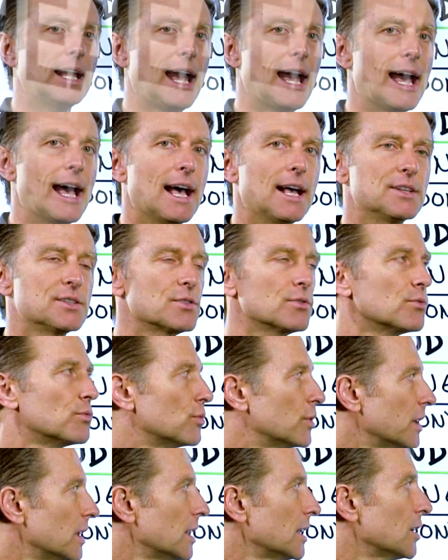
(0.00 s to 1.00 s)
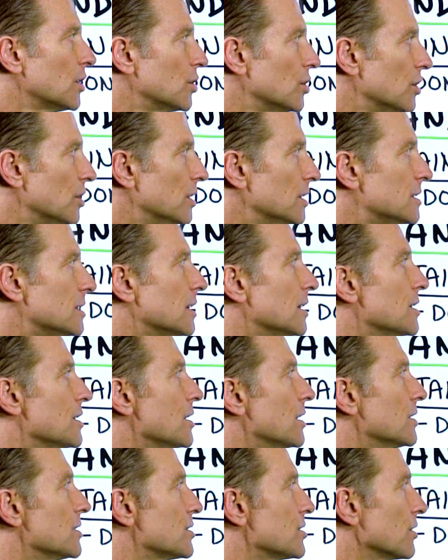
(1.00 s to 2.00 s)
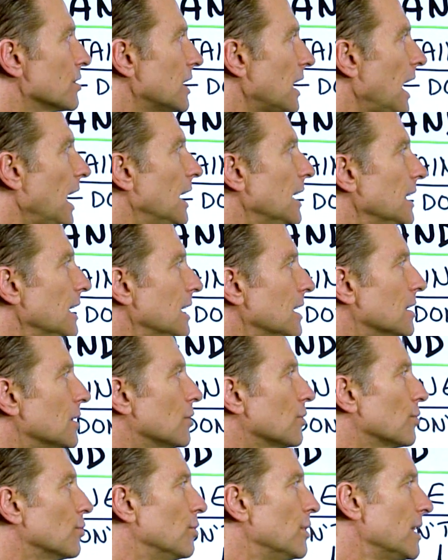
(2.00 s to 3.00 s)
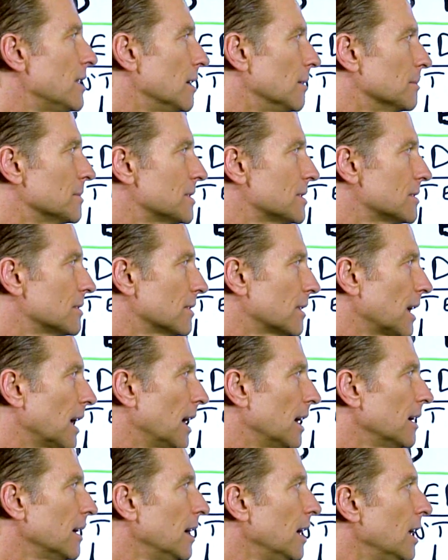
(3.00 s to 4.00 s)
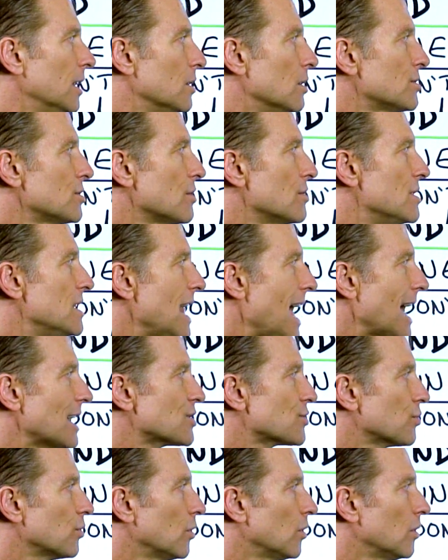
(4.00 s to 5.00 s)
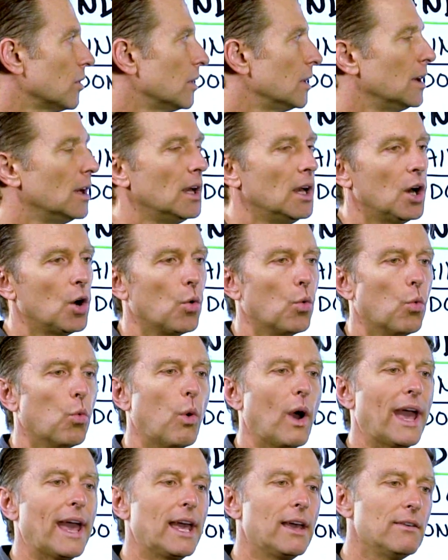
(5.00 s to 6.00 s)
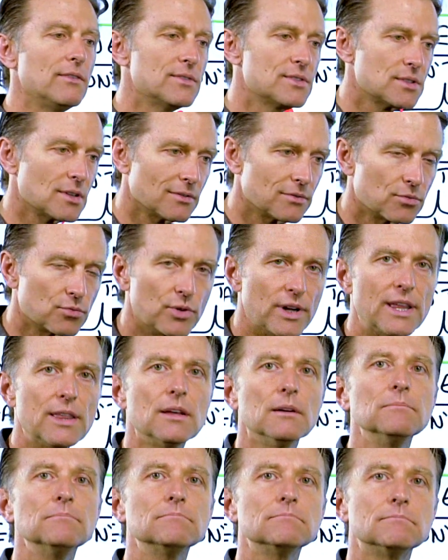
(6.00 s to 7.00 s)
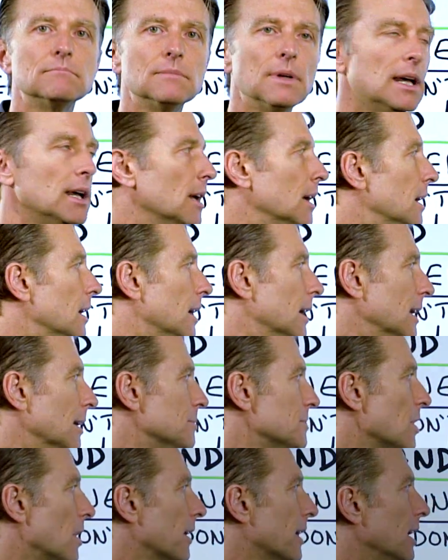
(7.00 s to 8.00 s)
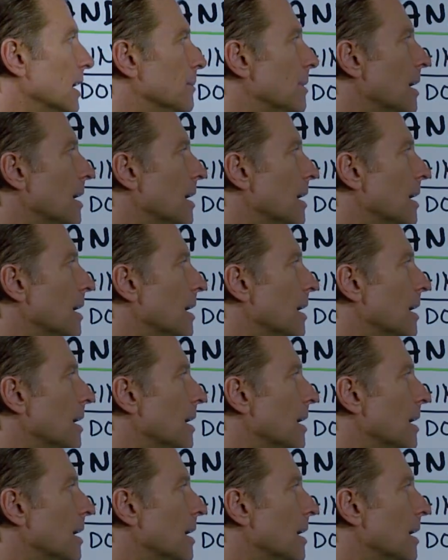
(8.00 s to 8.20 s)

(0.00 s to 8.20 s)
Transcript: has really good circadian rhythms, okay? Those are natural waves of rhythm. And I'm talking